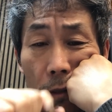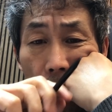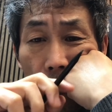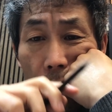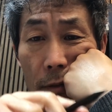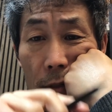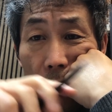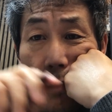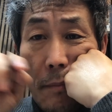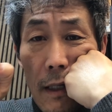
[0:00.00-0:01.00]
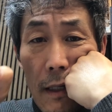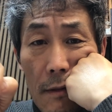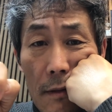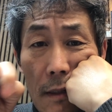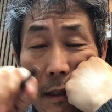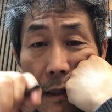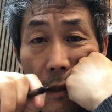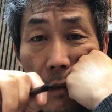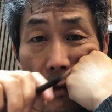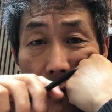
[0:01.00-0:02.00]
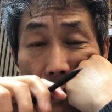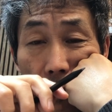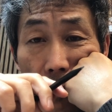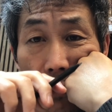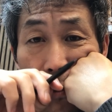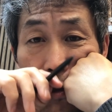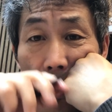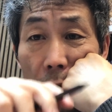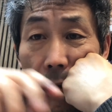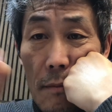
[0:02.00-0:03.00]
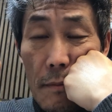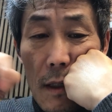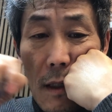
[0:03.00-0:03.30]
for each pattern, and chunk of